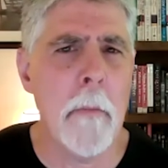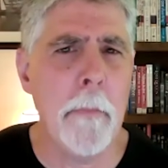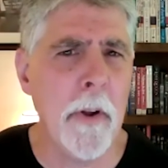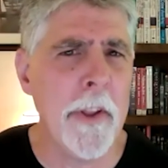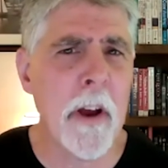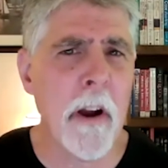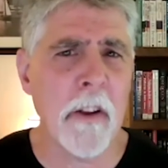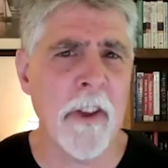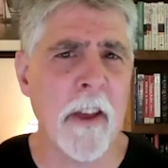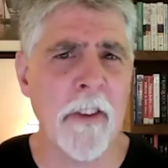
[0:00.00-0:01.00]
Building
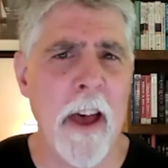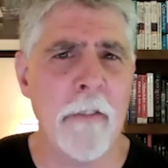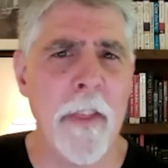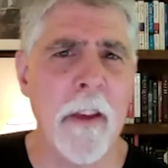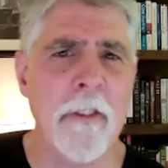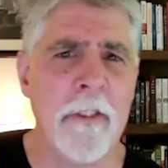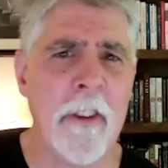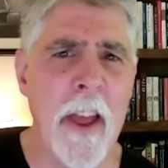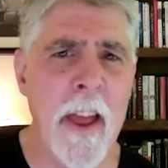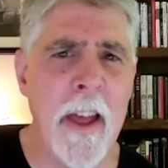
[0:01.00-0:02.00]
architects have this,
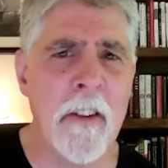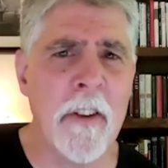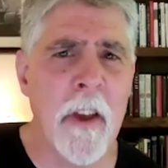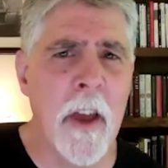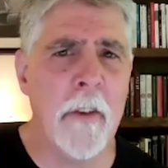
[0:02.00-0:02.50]
and